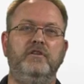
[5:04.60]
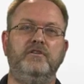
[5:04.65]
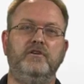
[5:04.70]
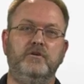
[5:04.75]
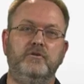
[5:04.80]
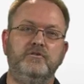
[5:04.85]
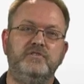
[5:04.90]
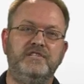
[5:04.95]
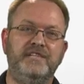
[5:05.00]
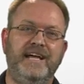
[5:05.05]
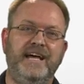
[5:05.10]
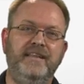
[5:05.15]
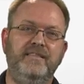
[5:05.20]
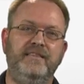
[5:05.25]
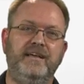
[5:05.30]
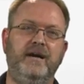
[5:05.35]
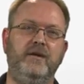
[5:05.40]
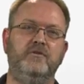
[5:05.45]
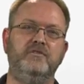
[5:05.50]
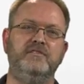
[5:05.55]
those
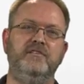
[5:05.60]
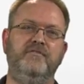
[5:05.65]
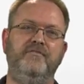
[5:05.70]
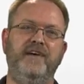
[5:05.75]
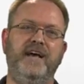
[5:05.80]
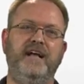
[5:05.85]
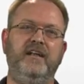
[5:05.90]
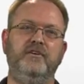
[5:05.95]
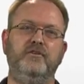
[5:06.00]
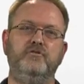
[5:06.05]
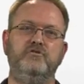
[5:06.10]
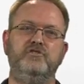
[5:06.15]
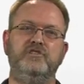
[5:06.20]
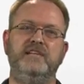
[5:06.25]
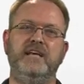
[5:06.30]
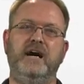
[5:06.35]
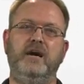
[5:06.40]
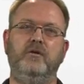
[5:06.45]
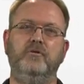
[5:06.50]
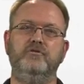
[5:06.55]
10,000 values
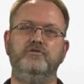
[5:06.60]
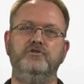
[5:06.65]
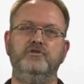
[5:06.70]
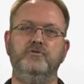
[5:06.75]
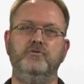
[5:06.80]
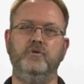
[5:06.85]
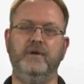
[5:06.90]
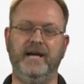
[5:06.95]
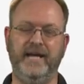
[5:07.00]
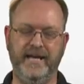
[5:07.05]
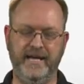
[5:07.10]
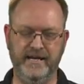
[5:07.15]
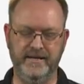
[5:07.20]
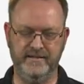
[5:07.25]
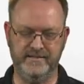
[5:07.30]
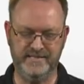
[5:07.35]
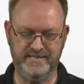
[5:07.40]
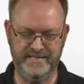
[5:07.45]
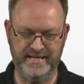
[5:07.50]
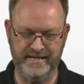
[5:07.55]
down to a
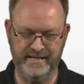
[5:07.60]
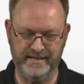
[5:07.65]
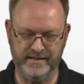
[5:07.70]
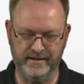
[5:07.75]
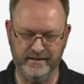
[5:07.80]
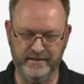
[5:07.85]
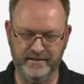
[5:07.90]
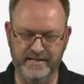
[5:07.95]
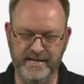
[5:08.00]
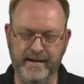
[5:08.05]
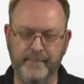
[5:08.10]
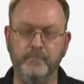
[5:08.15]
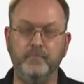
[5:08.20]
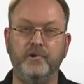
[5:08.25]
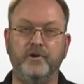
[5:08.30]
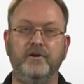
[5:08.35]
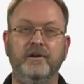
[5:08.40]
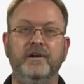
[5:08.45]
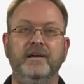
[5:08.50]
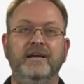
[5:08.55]
single
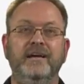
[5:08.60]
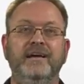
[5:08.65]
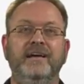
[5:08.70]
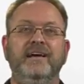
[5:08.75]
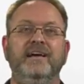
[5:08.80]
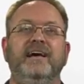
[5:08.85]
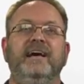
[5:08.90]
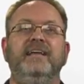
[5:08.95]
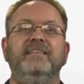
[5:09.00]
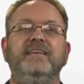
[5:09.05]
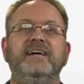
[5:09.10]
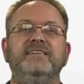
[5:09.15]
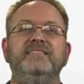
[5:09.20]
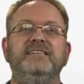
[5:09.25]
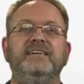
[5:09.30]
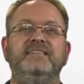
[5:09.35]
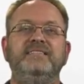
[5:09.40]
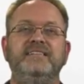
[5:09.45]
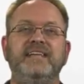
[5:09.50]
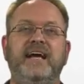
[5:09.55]
number. And that's
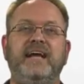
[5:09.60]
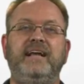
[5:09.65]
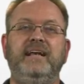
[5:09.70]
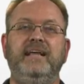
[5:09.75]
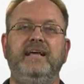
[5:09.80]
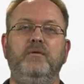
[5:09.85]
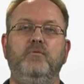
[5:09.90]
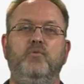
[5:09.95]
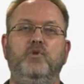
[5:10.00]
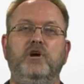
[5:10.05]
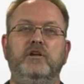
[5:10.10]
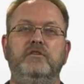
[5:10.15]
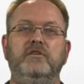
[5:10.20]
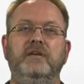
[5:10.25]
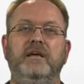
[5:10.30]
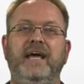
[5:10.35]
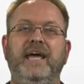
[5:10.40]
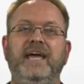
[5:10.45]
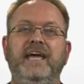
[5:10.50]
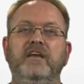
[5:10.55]
exactly what
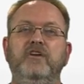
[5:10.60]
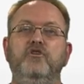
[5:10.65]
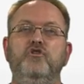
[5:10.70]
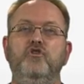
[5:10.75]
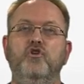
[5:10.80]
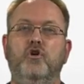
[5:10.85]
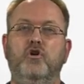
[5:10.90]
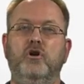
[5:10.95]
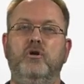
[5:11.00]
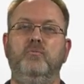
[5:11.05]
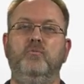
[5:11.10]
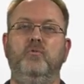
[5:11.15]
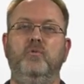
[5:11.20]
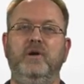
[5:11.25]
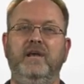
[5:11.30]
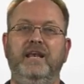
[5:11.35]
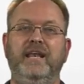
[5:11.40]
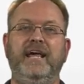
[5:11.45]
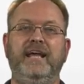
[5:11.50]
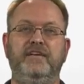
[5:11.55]
a norm
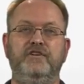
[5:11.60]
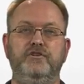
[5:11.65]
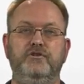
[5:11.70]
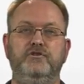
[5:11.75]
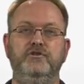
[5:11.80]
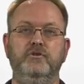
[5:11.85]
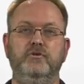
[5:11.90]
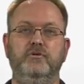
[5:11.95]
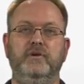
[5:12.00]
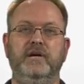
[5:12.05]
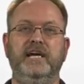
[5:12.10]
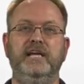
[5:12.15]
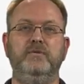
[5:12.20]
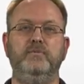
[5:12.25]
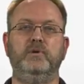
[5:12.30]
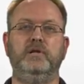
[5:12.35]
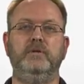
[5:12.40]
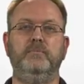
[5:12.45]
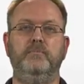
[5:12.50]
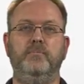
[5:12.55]
will let you do.
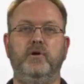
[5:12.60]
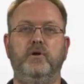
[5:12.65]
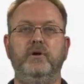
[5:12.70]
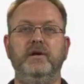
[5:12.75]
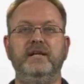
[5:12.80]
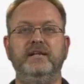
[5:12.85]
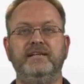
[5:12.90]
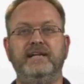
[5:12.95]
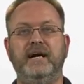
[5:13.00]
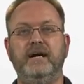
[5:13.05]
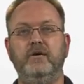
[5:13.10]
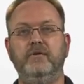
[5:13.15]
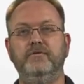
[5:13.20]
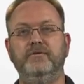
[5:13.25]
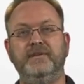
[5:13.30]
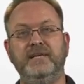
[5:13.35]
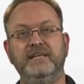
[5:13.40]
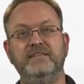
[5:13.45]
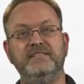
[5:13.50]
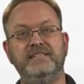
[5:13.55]
It will boil down
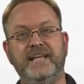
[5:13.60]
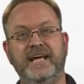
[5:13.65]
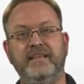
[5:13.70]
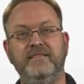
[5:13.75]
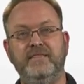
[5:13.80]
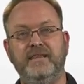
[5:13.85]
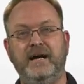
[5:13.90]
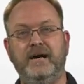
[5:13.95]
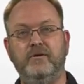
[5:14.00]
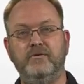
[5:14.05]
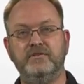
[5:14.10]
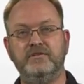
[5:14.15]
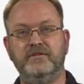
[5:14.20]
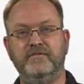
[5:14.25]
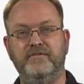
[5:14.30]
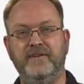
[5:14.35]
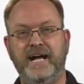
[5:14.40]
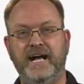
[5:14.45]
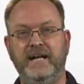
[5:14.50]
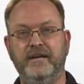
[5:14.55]
these 10,000
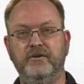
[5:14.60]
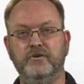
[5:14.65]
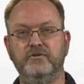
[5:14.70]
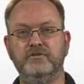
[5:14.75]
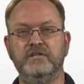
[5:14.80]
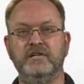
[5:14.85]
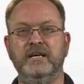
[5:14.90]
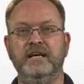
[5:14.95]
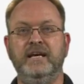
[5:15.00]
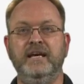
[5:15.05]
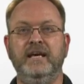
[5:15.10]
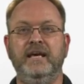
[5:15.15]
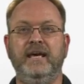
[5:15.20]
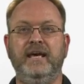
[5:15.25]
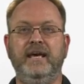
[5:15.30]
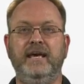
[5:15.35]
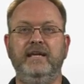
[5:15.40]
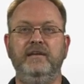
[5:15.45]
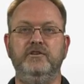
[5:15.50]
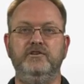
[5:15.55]
values
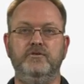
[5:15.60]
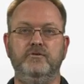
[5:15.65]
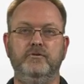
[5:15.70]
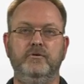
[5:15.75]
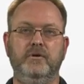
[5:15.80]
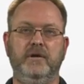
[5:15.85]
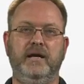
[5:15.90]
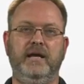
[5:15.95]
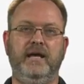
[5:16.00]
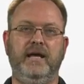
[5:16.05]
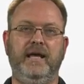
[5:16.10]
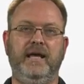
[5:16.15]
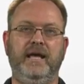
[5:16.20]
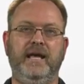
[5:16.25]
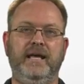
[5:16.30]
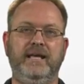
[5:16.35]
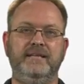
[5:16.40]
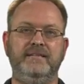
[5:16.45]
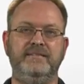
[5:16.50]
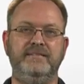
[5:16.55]
into
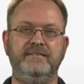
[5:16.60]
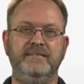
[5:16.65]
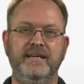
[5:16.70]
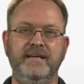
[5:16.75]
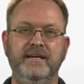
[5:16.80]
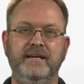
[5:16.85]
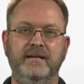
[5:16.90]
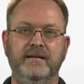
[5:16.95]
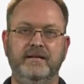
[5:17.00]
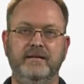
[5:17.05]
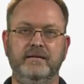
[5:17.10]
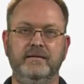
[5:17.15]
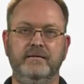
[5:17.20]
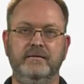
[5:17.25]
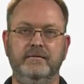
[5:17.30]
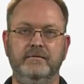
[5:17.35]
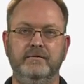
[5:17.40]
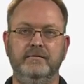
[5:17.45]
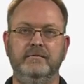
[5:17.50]
a single